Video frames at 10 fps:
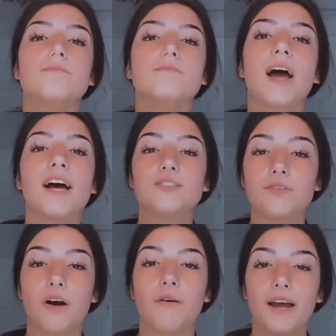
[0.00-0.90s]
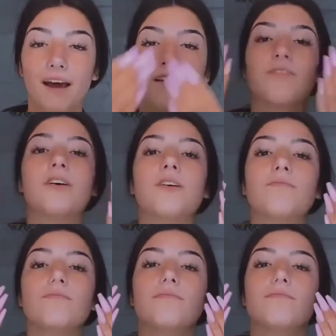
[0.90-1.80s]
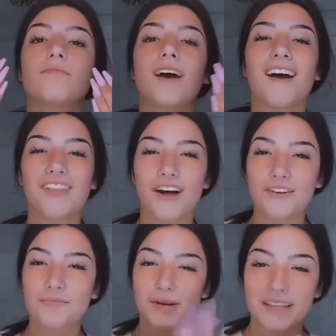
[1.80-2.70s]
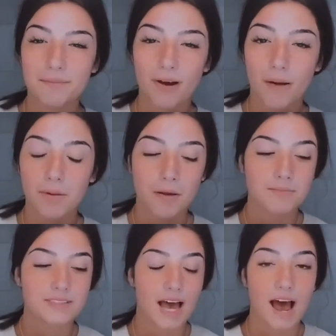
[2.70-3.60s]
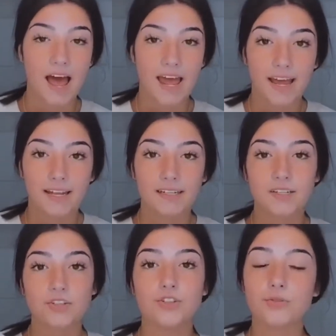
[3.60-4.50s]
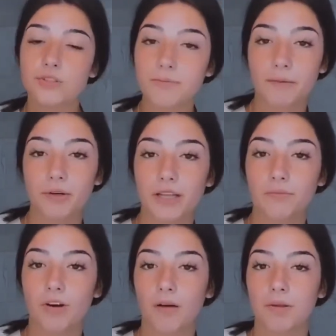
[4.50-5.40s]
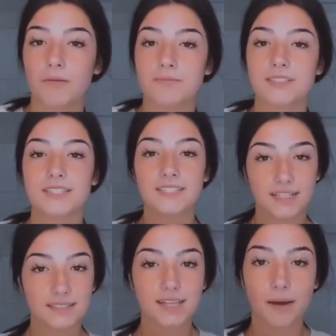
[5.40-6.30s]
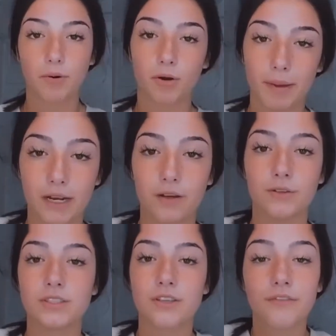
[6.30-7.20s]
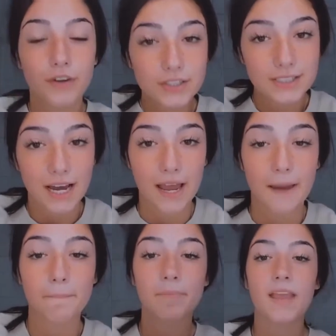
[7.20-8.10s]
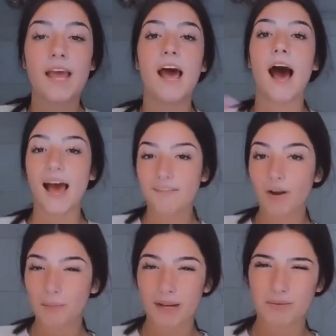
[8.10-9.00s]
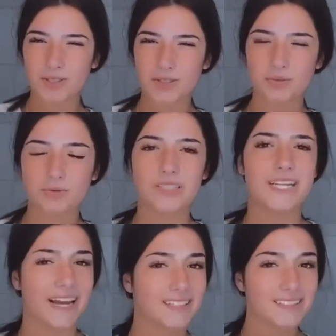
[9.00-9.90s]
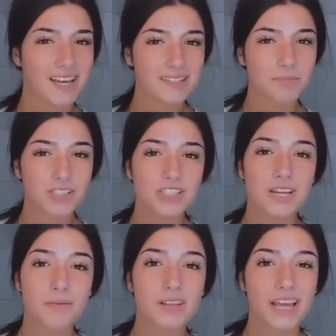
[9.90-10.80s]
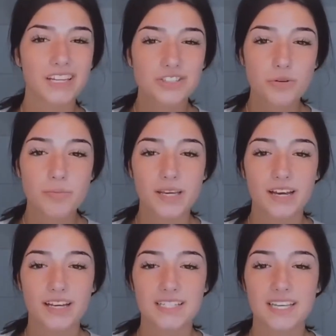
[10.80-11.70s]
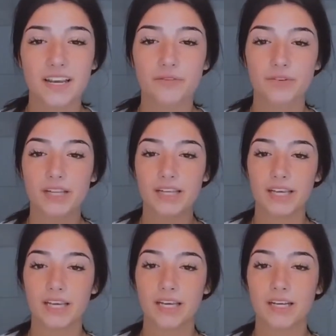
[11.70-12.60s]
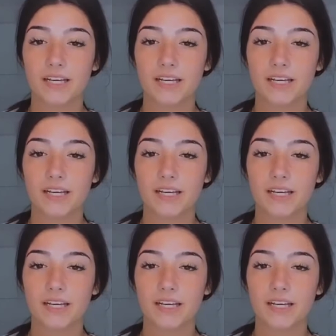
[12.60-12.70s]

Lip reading: as you know, I have a lot of breathing problems, and due to my breathing problems since I broke my nose the first time, I have not been able to dance as much as I would like to because it really